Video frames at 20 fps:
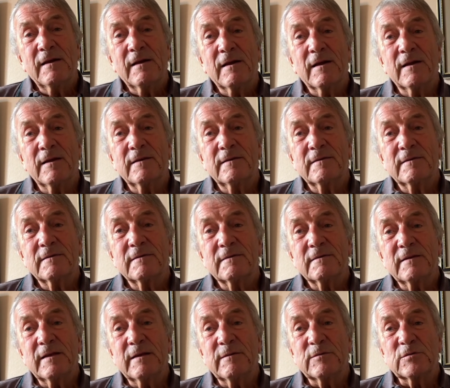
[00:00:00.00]
and
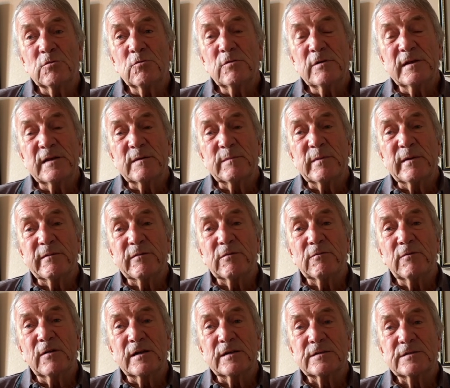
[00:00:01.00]
it was all in a bit of a
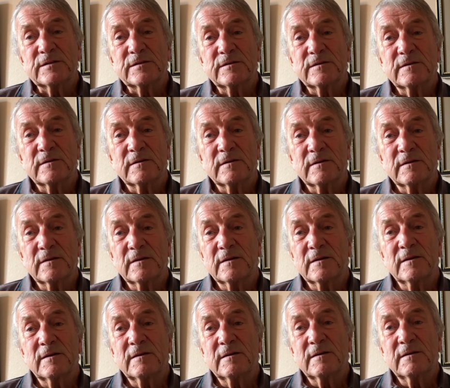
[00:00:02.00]
rush,
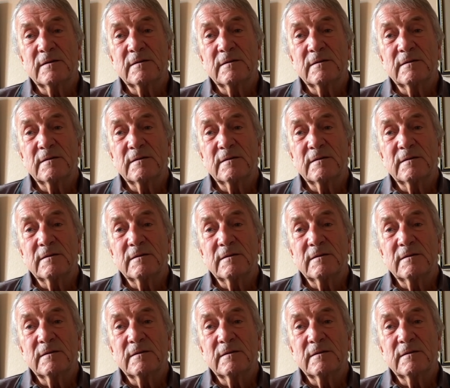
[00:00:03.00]
and